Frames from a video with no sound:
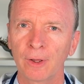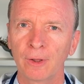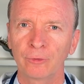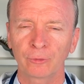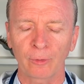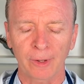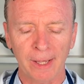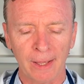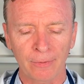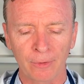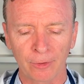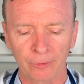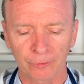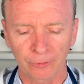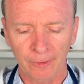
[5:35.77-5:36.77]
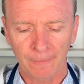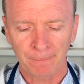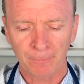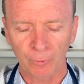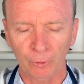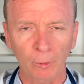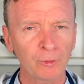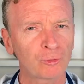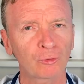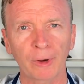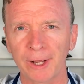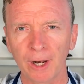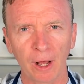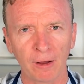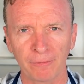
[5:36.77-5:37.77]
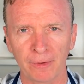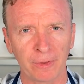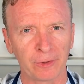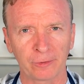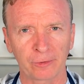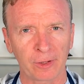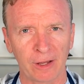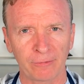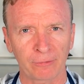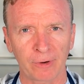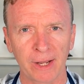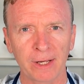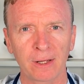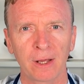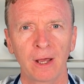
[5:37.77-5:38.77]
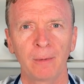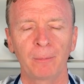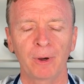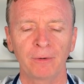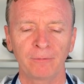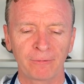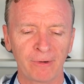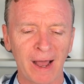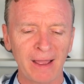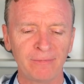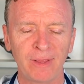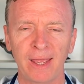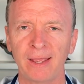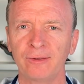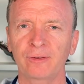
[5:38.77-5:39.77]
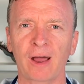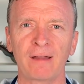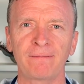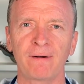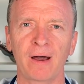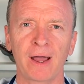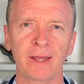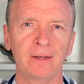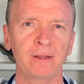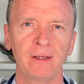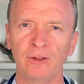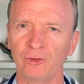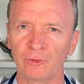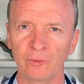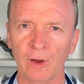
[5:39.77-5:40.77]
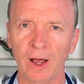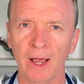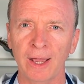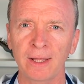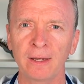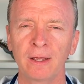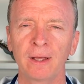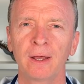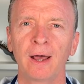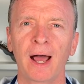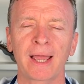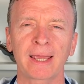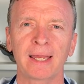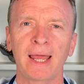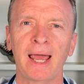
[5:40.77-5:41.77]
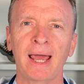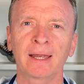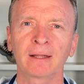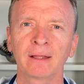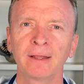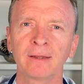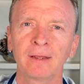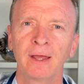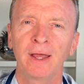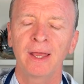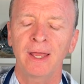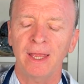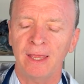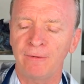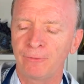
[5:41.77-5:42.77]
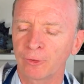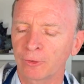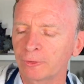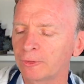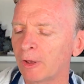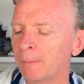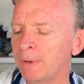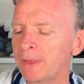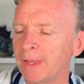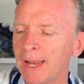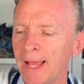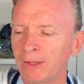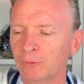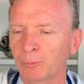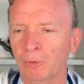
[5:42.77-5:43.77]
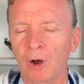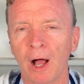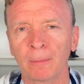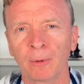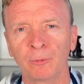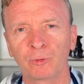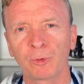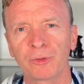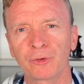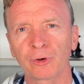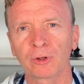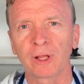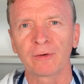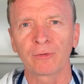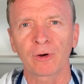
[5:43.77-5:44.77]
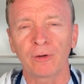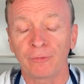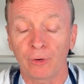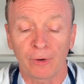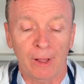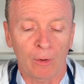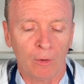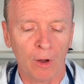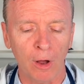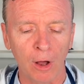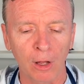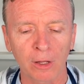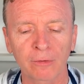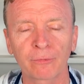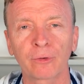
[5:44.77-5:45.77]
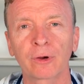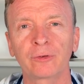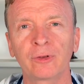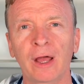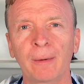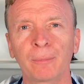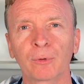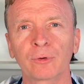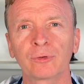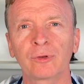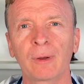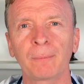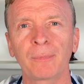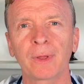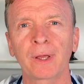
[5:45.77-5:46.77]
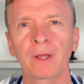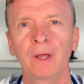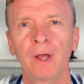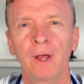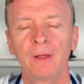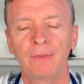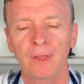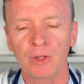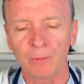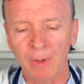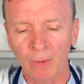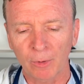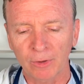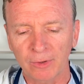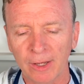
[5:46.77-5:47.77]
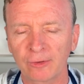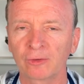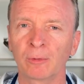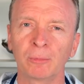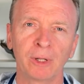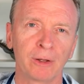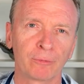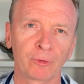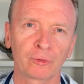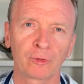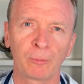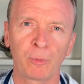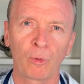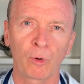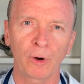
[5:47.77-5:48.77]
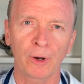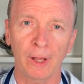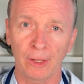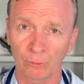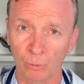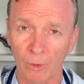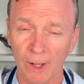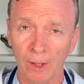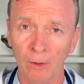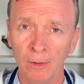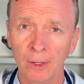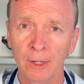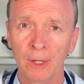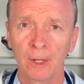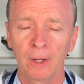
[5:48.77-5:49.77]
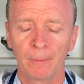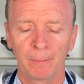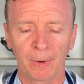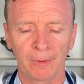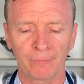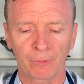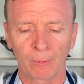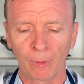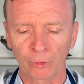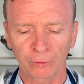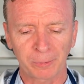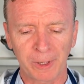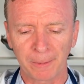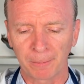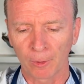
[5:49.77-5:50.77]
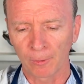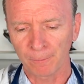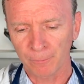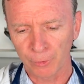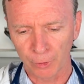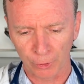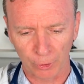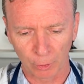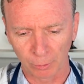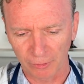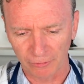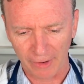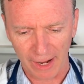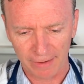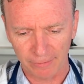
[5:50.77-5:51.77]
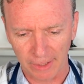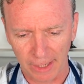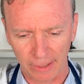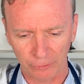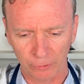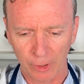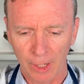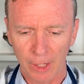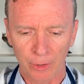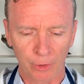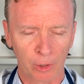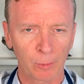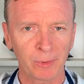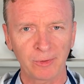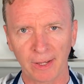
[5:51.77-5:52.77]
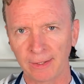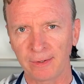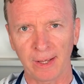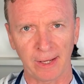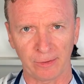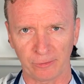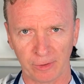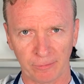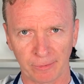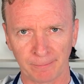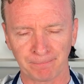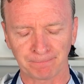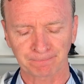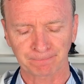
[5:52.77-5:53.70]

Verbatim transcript: So, again, there's there's always trade off in this stuff, right? But five days I find is fine. I can handle it. If you're somebody that has problems with your liver, if you're an alcoholic, for example, or something, then you may want to take some liver support as well. But for most people, you're good with five days, you're good with 10 days even.